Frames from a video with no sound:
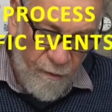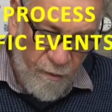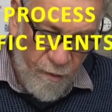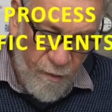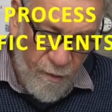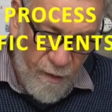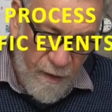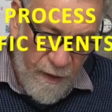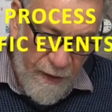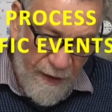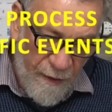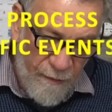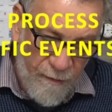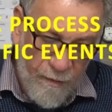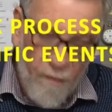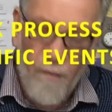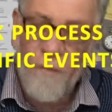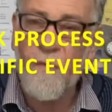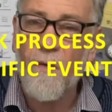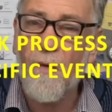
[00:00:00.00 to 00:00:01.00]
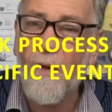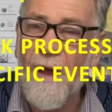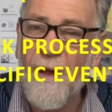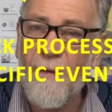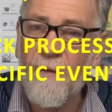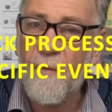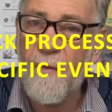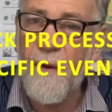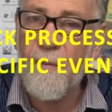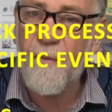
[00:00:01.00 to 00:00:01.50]
student councils or
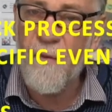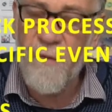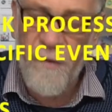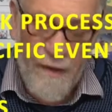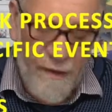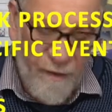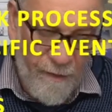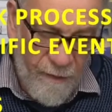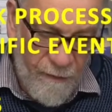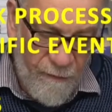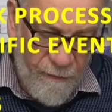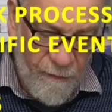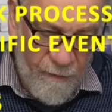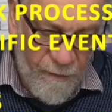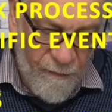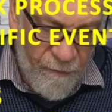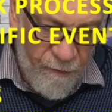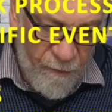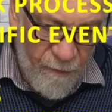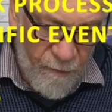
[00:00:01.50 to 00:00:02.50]
other representatives of